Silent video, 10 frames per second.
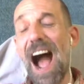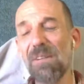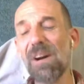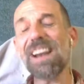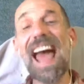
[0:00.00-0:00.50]

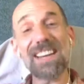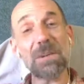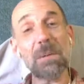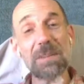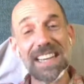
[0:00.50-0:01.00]
want an
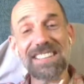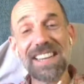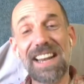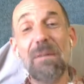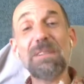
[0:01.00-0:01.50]
actual
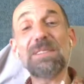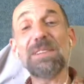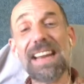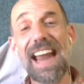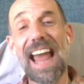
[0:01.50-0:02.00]
prediction. I want you to
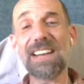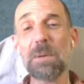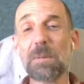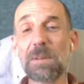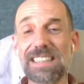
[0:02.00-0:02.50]
make an
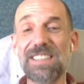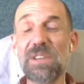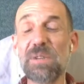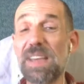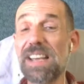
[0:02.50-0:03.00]
actual prediction that
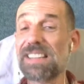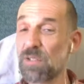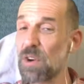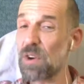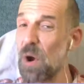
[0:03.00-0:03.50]
you think is
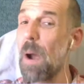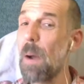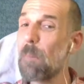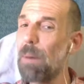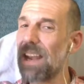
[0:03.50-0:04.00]
true,
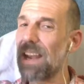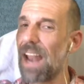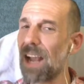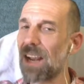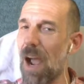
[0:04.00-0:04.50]
but
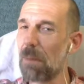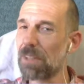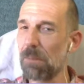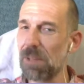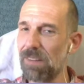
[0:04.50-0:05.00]
not
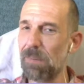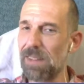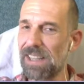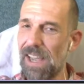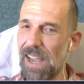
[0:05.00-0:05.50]
commonly believed to be
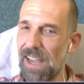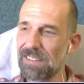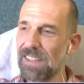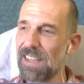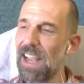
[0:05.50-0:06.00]
the case,
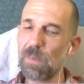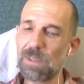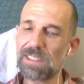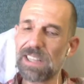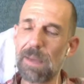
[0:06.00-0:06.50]
as to
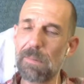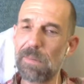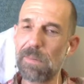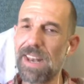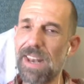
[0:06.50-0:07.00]
what's going to happen
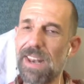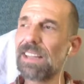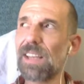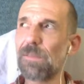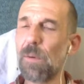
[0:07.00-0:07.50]
within,
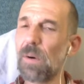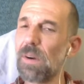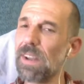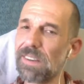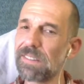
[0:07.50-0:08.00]
let's say, 4
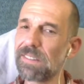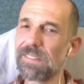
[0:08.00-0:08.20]
years.